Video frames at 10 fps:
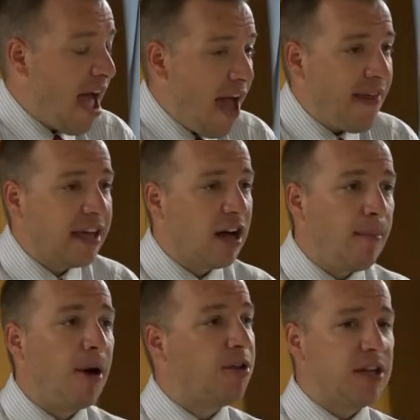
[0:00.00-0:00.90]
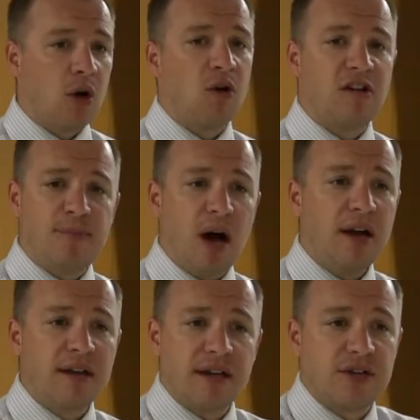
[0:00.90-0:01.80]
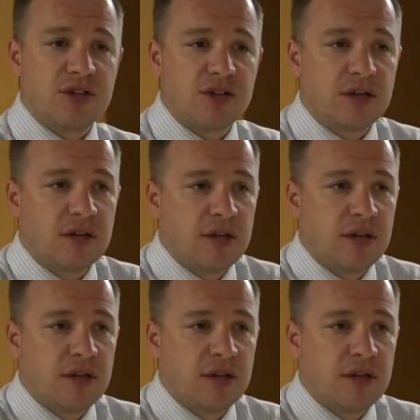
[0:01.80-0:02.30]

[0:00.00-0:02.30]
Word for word: And they come under the yoke of bondage.